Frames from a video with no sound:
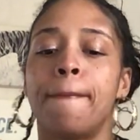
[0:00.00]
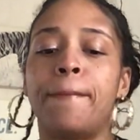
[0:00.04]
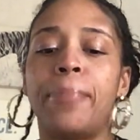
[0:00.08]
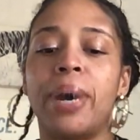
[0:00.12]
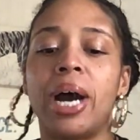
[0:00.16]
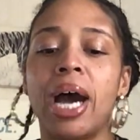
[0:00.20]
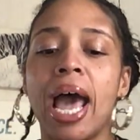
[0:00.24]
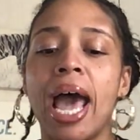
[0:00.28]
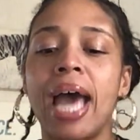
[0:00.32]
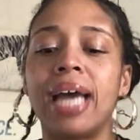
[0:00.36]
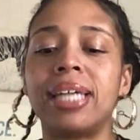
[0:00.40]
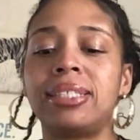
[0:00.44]

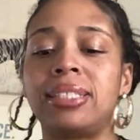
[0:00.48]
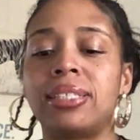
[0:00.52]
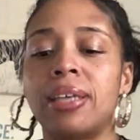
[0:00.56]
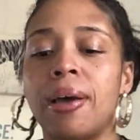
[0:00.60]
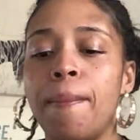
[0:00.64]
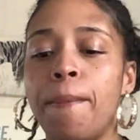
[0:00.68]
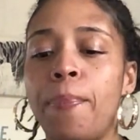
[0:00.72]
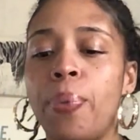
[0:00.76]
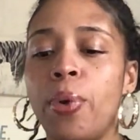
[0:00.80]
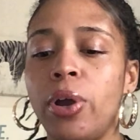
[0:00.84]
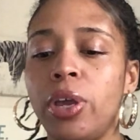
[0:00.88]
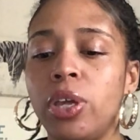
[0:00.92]
But at
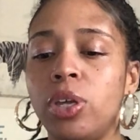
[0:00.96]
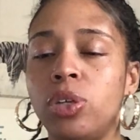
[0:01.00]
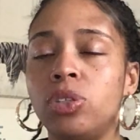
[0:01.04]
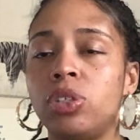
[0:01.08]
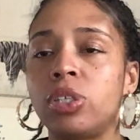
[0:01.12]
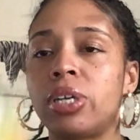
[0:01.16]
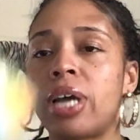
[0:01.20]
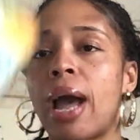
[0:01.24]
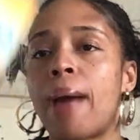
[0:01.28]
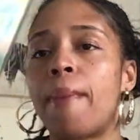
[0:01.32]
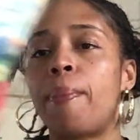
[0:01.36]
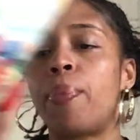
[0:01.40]
some point,
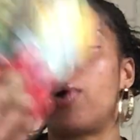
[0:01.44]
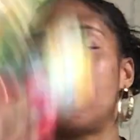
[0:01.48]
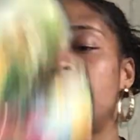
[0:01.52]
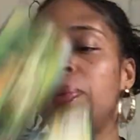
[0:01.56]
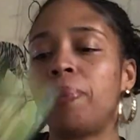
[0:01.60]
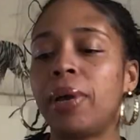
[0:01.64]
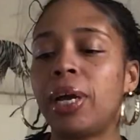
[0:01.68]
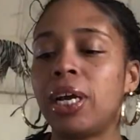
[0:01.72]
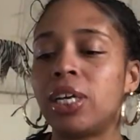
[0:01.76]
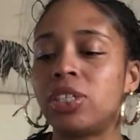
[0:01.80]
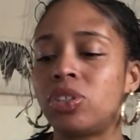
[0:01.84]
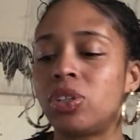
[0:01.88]
you got bored
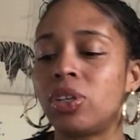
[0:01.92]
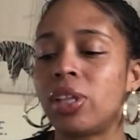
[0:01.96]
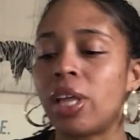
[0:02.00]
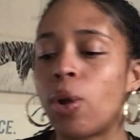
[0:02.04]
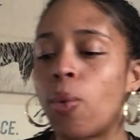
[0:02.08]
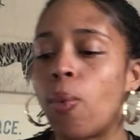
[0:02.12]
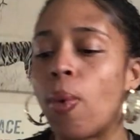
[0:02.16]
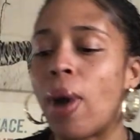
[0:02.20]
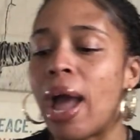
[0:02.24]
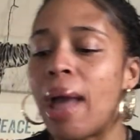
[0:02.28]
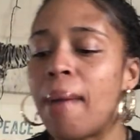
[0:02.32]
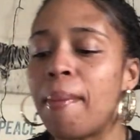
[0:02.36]
because you're
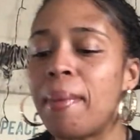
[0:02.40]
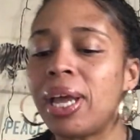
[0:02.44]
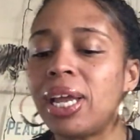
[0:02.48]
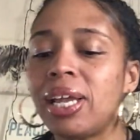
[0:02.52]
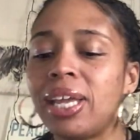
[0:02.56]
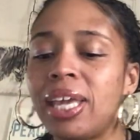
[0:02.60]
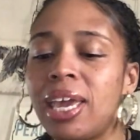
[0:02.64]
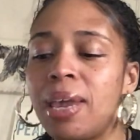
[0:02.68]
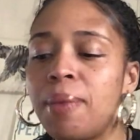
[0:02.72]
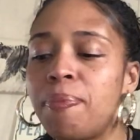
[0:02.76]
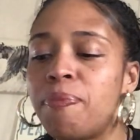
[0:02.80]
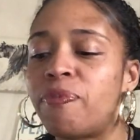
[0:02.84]
like, why am I
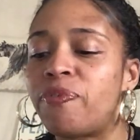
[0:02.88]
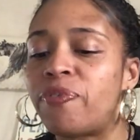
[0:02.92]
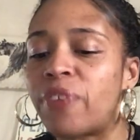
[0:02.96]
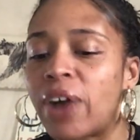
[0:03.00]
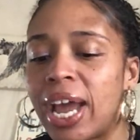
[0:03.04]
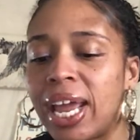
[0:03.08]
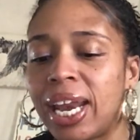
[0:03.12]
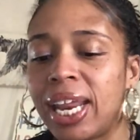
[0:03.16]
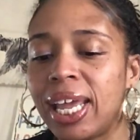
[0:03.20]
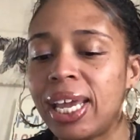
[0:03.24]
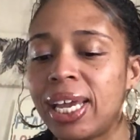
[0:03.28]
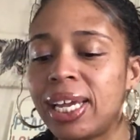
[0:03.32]
keep
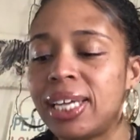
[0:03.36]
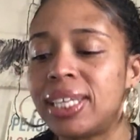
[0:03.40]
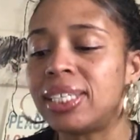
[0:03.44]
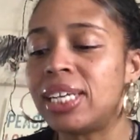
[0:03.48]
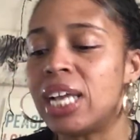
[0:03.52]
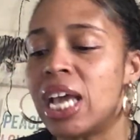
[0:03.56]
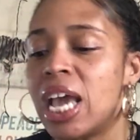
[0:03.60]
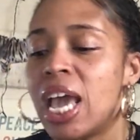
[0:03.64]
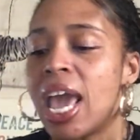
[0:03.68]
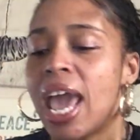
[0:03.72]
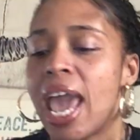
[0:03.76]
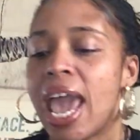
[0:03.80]
fighting
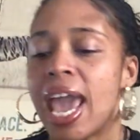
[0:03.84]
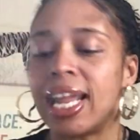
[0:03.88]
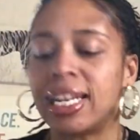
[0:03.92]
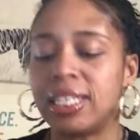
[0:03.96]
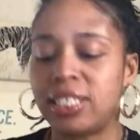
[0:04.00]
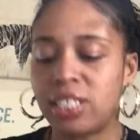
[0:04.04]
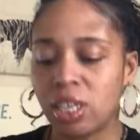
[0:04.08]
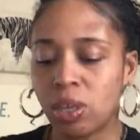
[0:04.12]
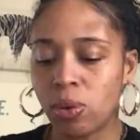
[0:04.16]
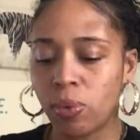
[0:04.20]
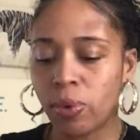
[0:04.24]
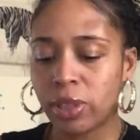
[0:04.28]

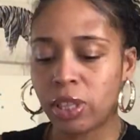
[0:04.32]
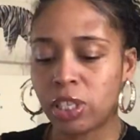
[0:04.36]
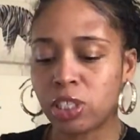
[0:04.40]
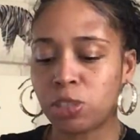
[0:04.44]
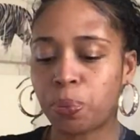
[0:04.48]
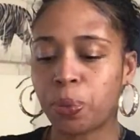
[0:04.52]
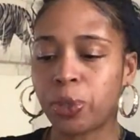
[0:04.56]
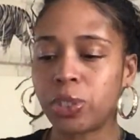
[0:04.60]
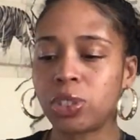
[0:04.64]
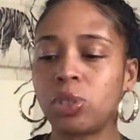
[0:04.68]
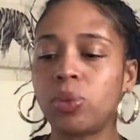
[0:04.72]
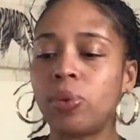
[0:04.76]
and dealing with this
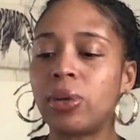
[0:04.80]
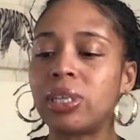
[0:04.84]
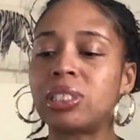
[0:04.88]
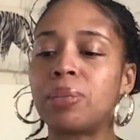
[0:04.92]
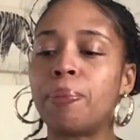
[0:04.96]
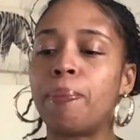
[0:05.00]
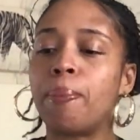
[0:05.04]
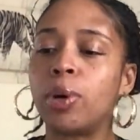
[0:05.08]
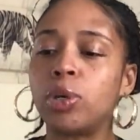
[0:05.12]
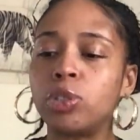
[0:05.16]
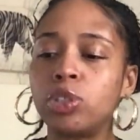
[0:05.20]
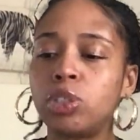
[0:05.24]
person who has
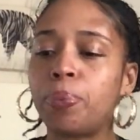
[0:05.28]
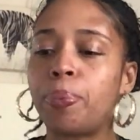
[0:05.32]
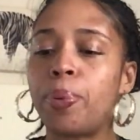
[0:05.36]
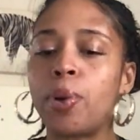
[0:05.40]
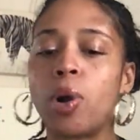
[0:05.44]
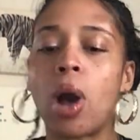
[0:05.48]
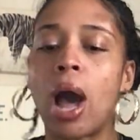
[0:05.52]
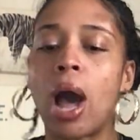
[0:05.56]
multiple